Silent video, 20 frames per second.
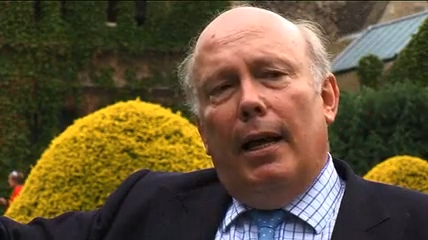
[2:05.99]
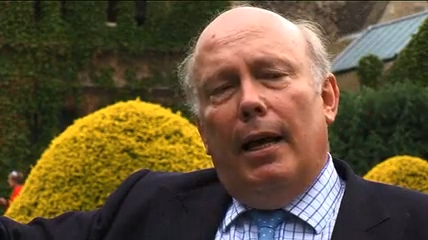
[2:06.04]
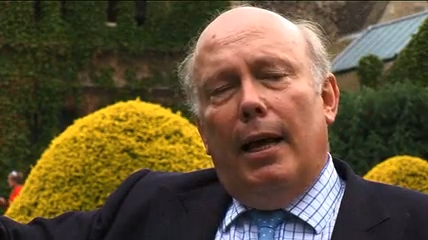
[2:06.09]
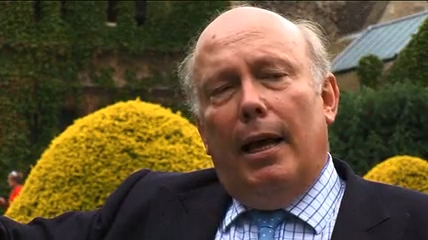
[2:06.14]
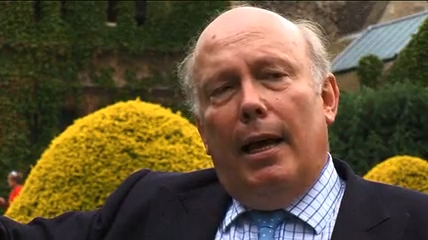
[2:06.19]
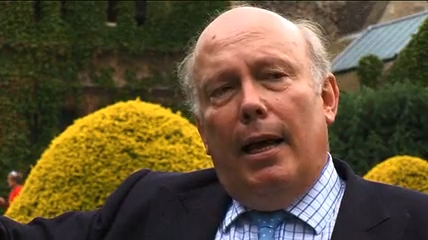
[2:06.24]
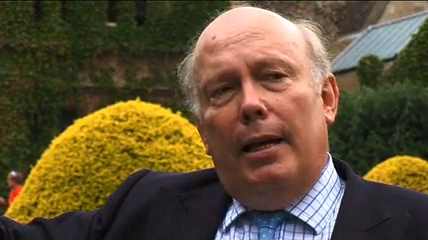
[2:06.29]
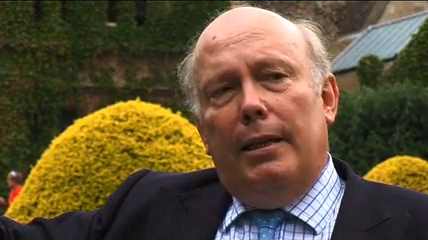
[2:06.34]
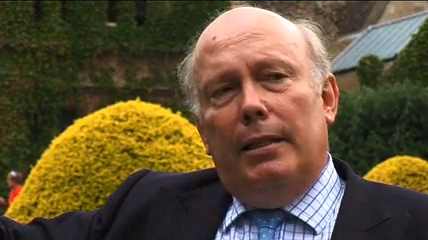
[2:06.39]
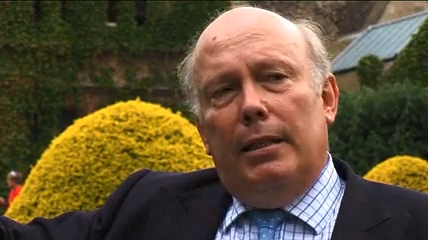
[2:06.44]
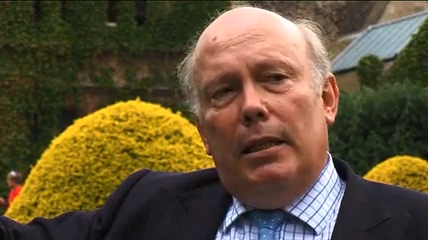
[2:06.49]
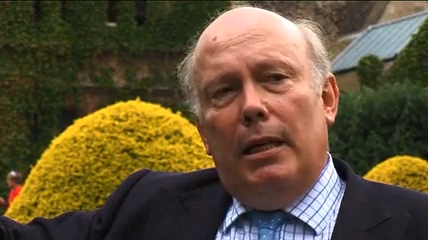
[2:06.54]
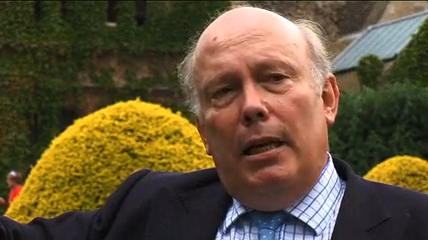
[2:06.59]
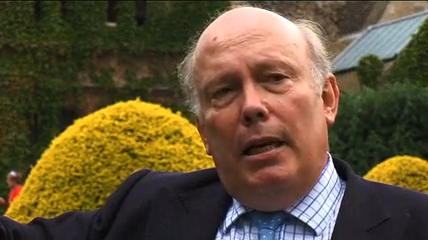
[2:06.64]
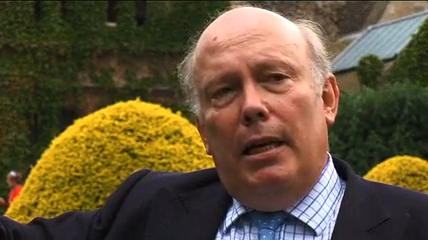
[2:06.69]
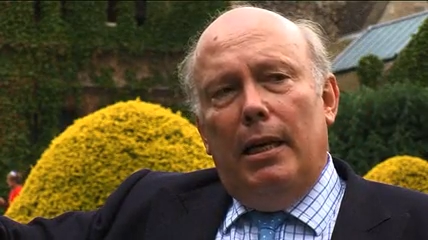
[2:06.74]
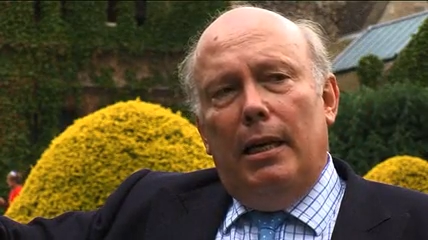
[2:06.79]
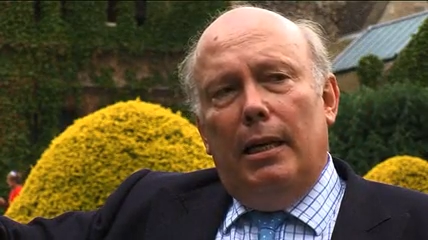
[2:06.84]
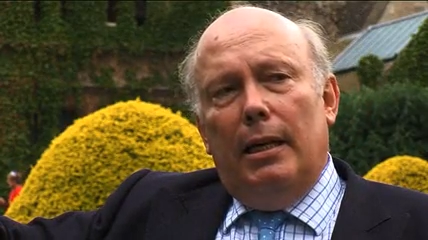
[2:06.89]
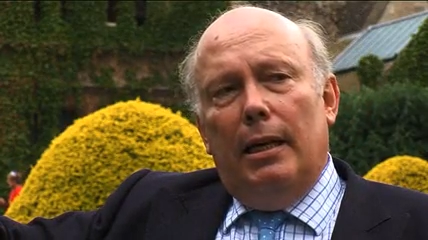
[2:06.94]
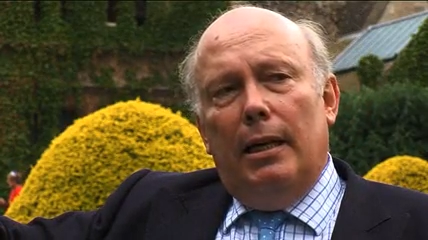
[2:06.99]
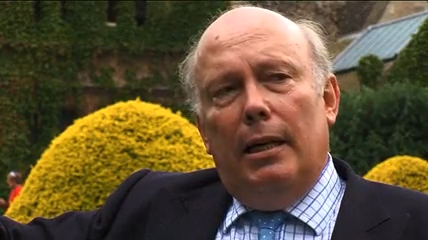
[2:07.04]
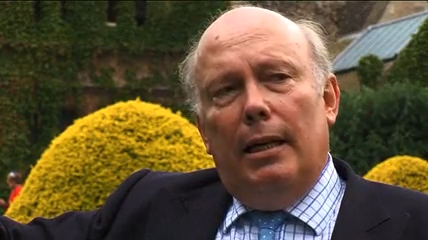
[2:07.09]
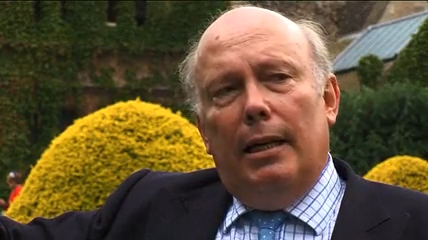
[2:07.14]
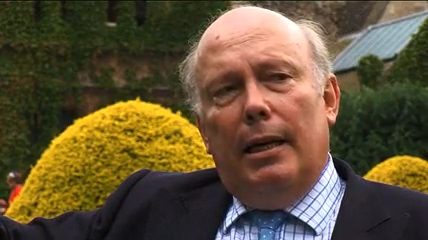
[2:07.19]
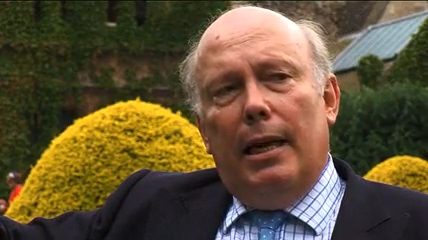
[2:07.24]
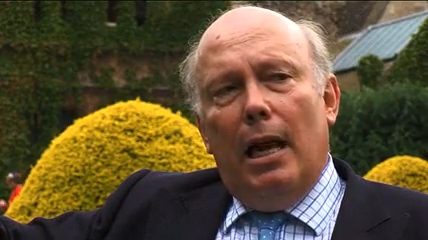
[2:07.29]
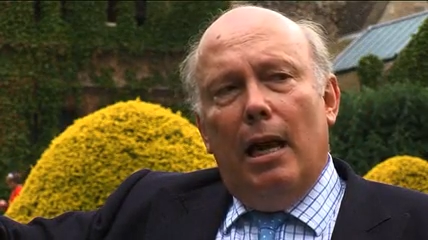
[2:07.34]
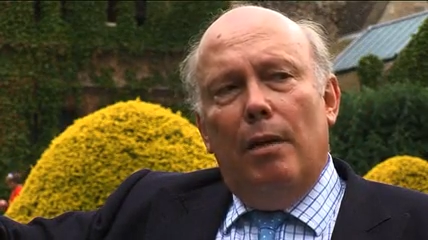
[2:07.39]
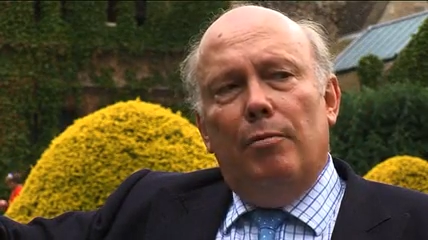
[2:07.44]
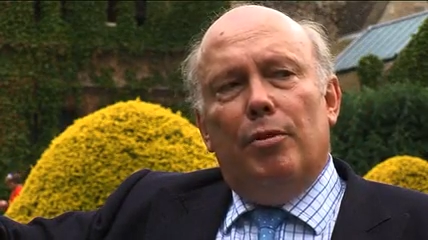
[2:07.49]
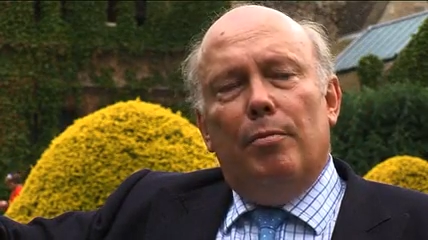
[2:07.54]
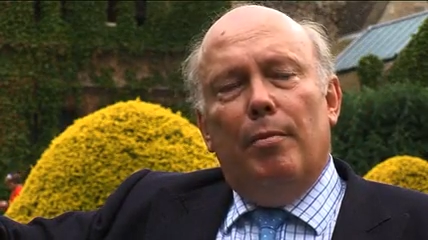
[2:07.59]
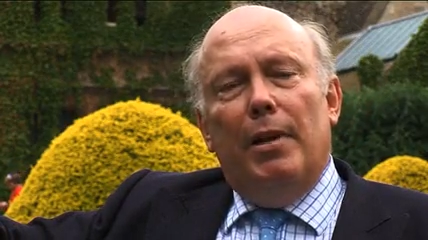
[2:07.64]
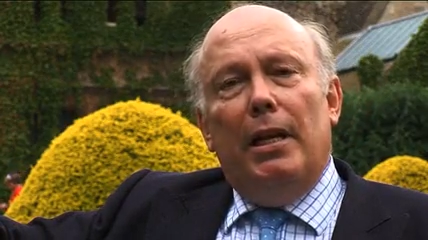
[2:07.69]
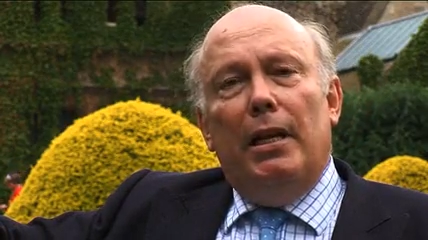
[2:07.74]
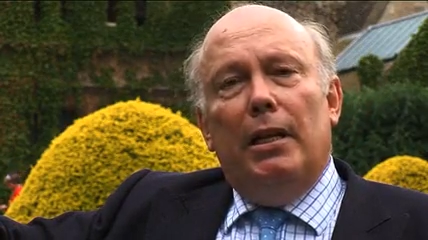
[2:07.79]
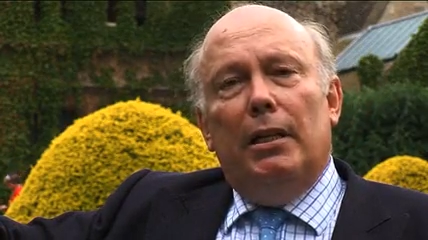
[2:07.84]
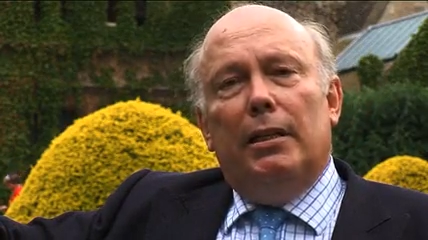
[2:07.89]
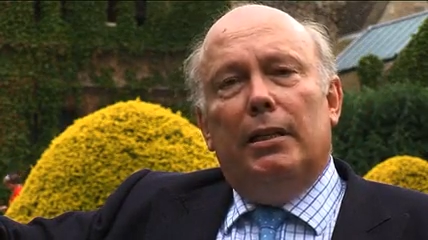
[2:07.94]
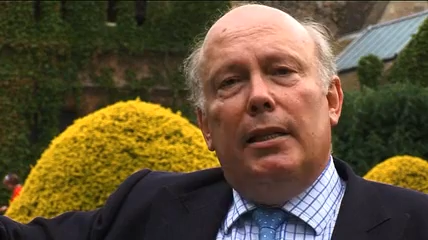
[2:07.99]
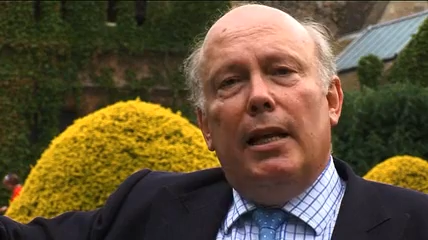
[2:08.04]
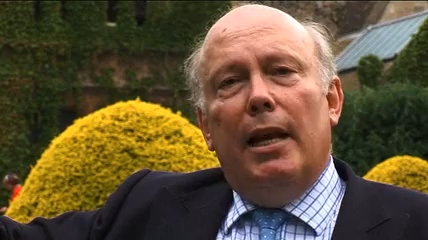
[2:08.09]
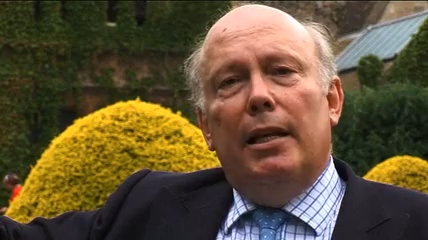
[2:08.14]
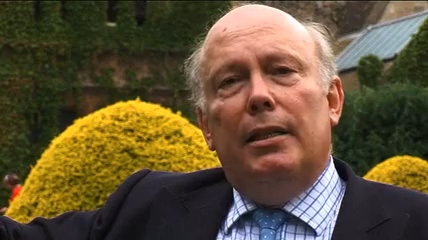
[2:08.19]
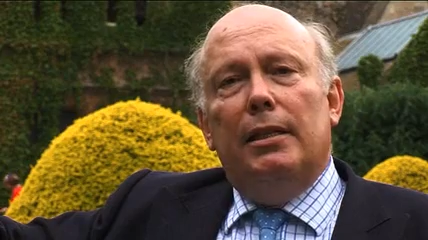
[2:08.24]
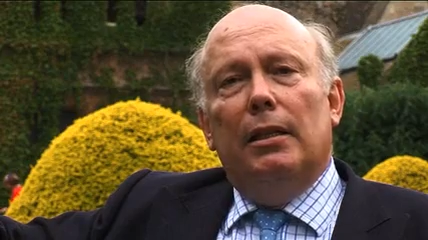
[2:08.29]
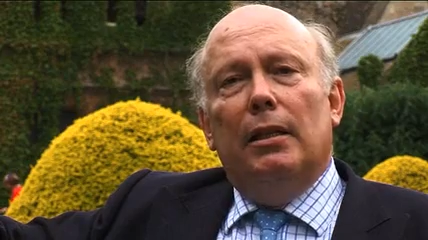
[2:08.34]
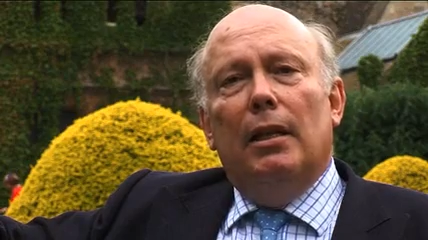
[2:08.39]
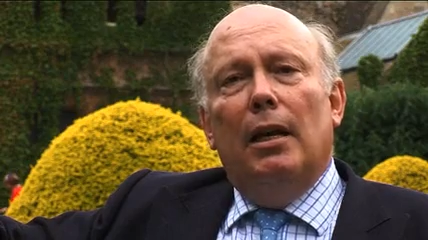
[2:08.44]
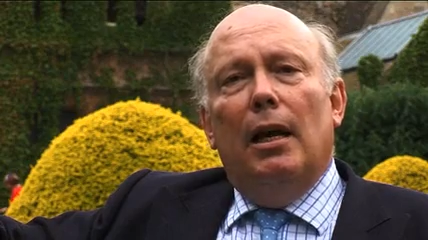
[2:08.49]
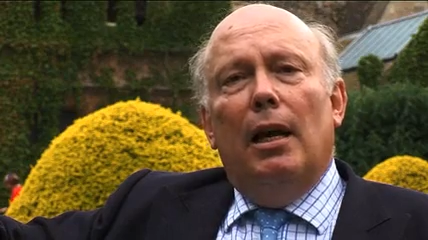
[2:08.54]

and he came to me and he said,